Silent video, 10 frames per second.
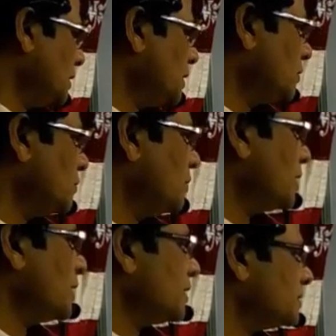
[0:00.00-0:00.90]

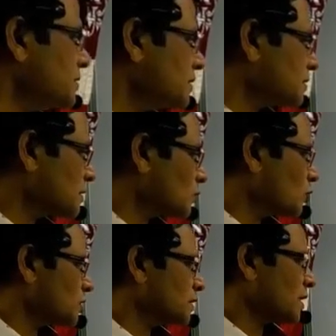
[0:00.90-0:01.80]
Now as a
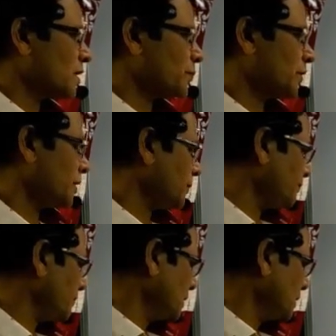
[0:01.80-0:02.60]
result what is happening?